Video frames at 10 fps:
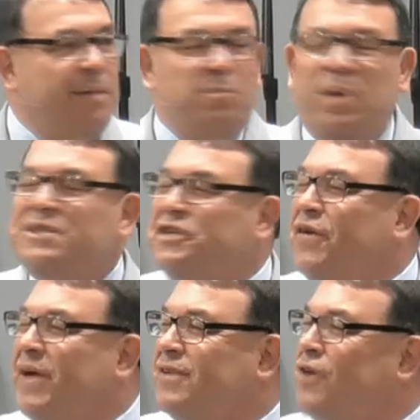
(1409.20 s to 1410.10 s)
but you
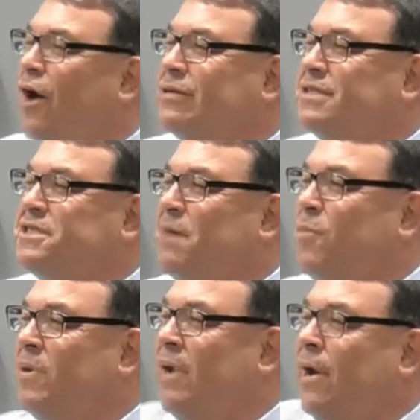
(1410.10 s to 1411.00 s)
can talk to
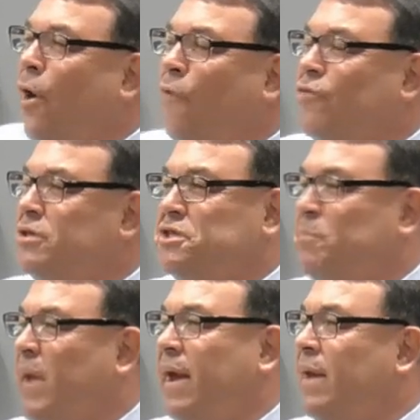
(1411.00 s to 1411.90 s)
someone over in
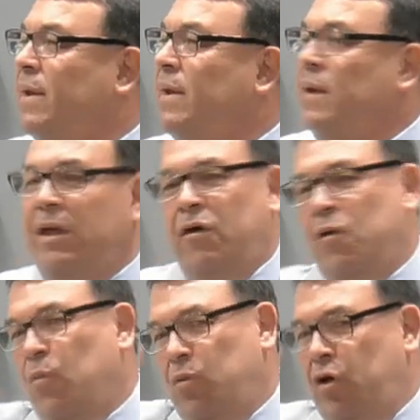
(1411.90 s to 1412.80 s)
Japan. You
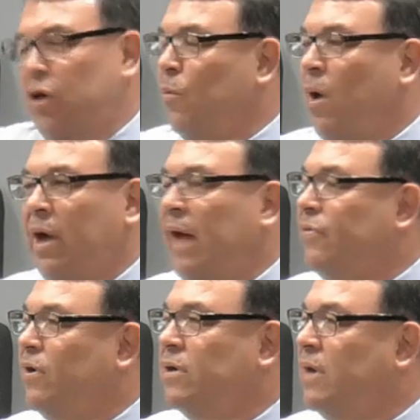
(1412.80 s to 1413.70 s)
could walk out
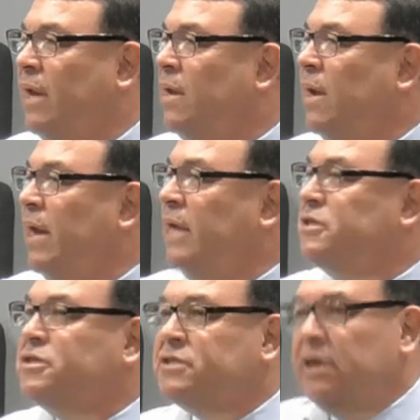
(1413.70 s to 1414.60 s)
there and
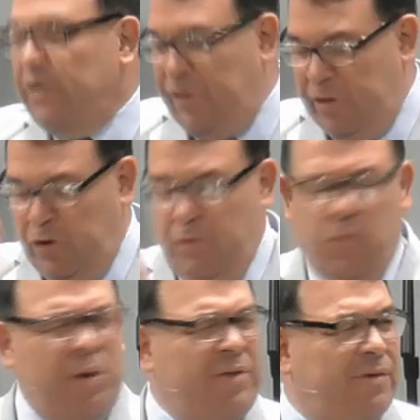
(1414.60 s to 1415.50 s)
just,
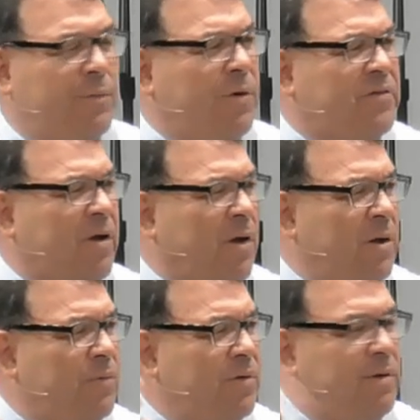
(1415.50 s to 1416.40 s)
what is it
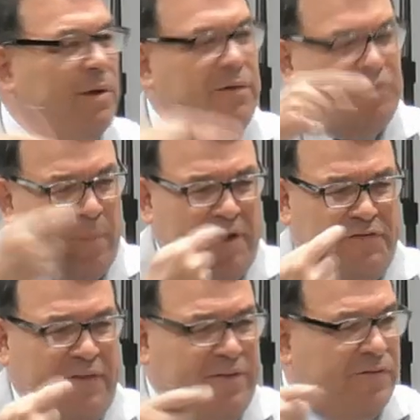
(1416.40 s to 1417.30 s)
called when somebody's
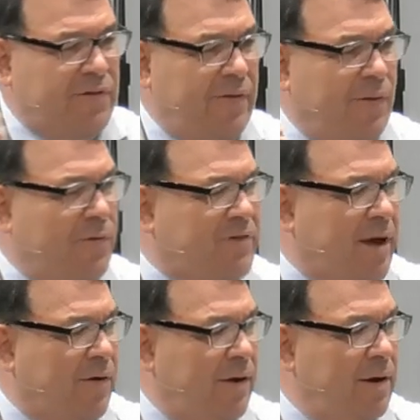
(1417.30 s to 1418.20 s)
face is on there? What's that
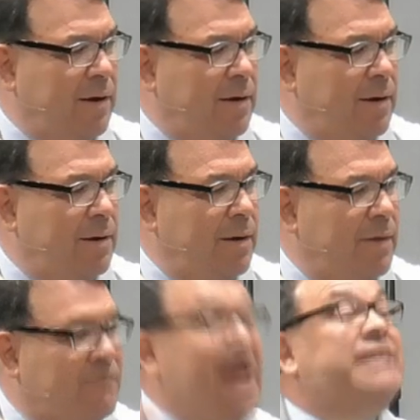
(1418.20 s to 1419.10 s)
called?
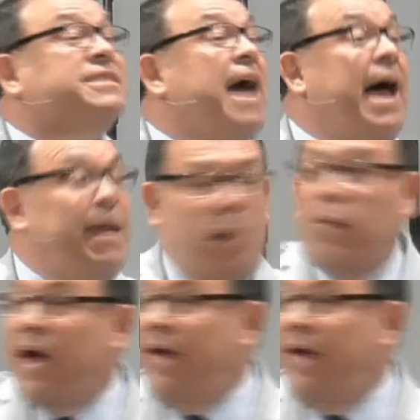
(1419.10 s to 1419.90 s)
FaceTime. Okay,